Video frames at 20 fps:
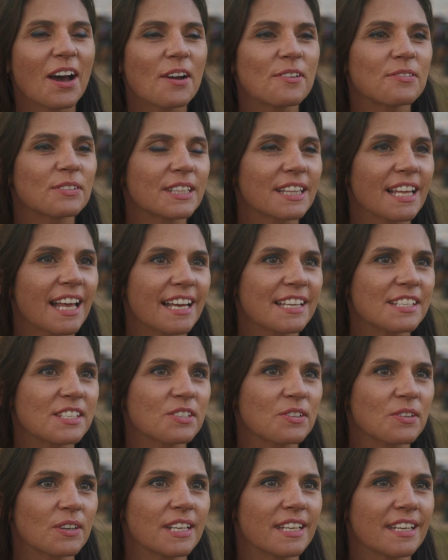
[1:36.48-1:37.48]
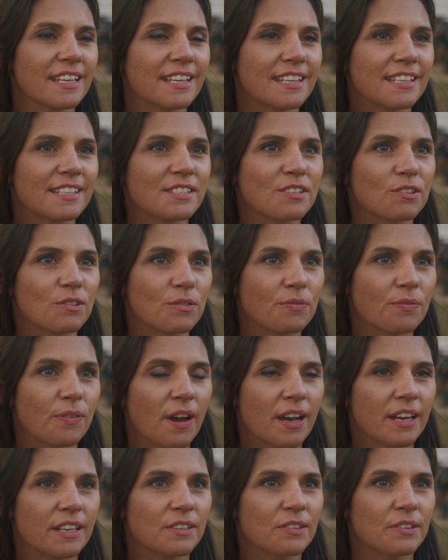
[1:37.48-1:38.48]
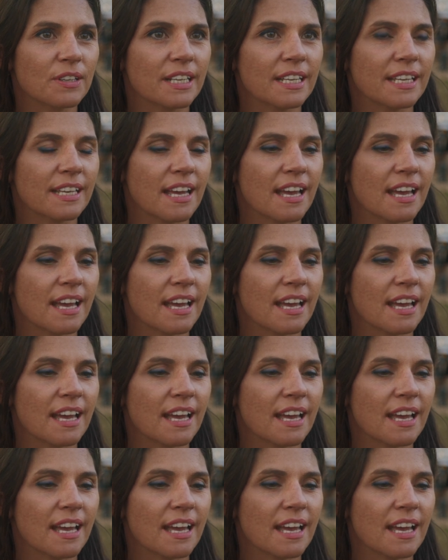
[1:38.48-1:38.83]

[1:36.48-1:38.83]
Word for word: Over the last three years, the refinery